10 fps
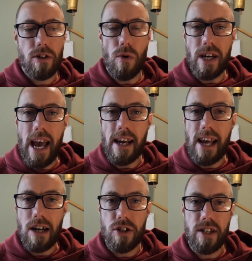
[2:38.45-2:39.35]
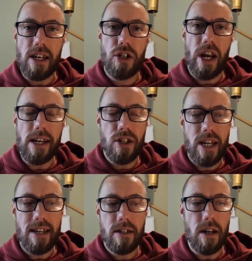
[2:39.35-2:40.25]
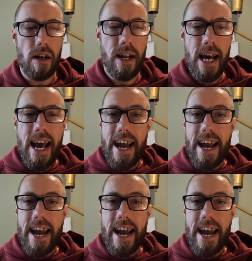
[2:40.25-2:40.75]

go and get a gaseous exchange test done